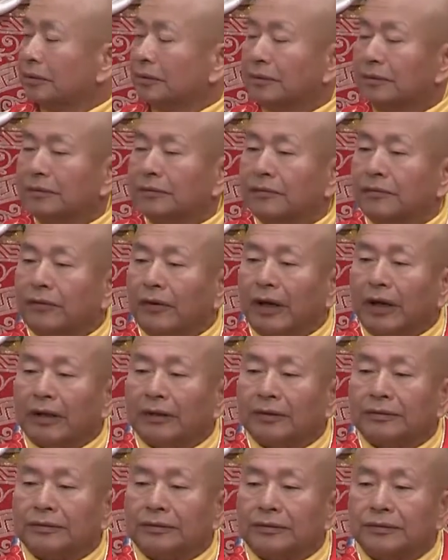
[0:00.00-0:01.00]
all Dharma
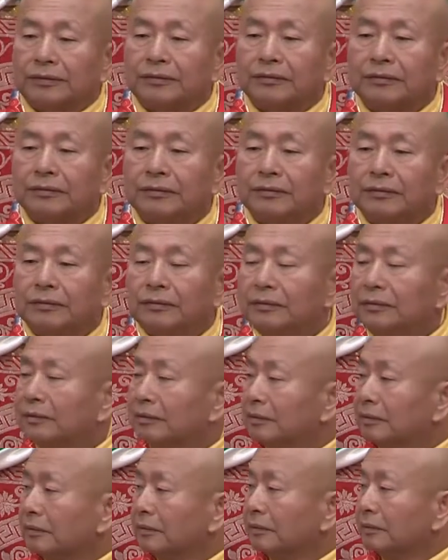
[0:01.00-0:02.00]
masters,
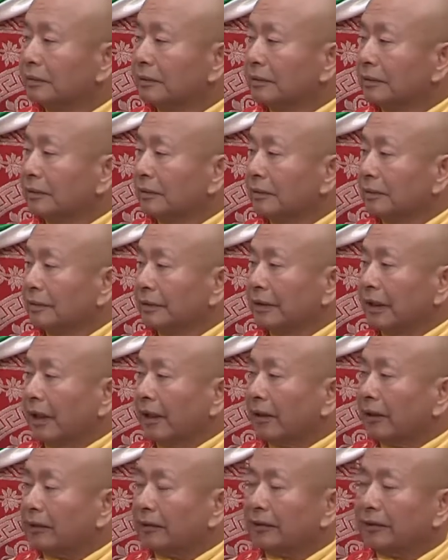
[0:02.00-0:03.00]
Dharma
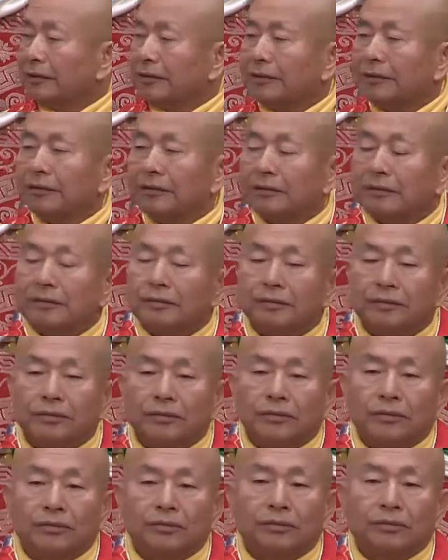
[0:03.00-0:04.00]
educators,
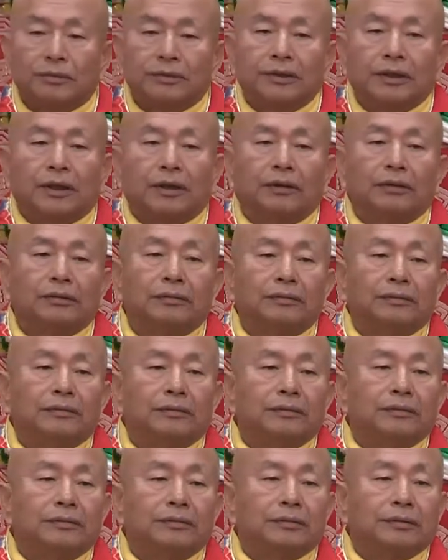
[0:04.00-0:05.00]
Dharma teachers,
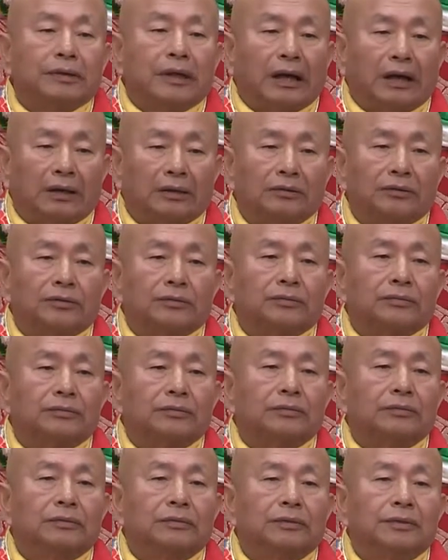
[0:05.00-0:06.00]
Dharma
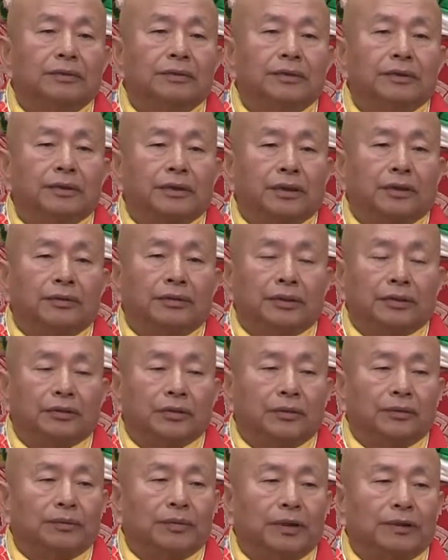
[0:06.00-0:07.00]
instructors, Dharma
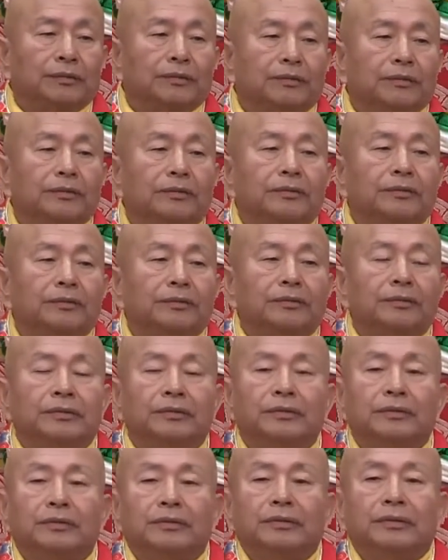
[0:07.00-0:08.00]
assistants,
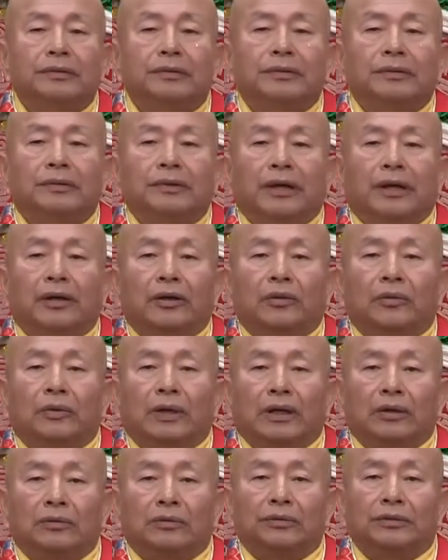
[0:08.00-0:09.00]
directors of
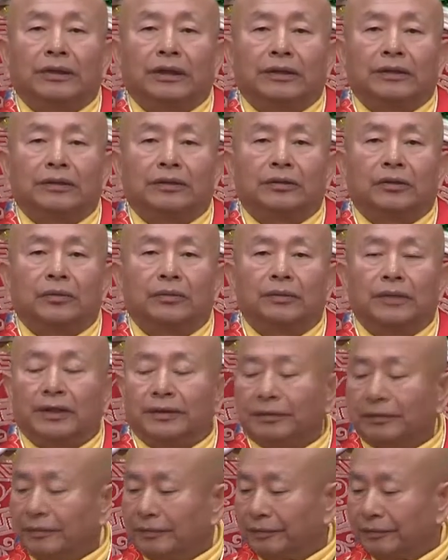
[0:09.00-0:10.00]
temples and chapters,
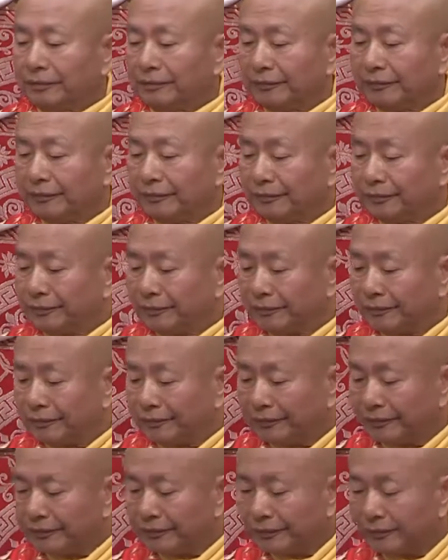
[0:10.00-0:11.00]
all
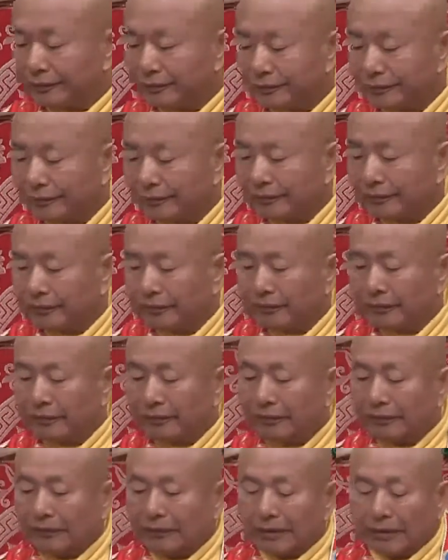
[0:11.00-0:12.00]
disciples present
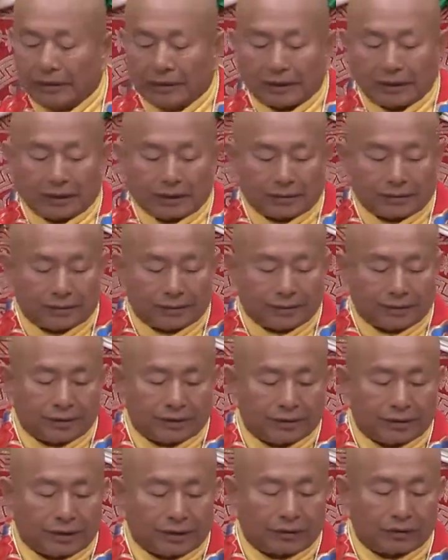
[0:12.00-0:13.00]
here and over the
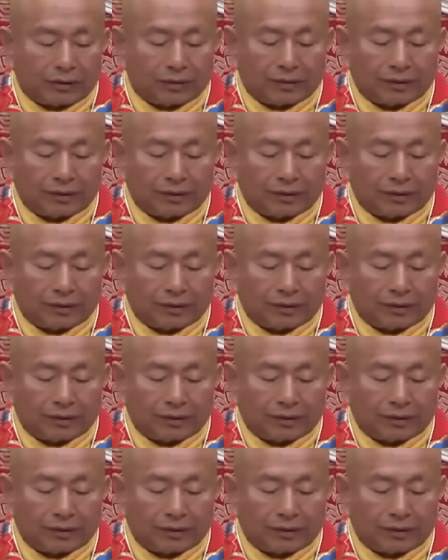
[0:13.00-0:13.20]
internet,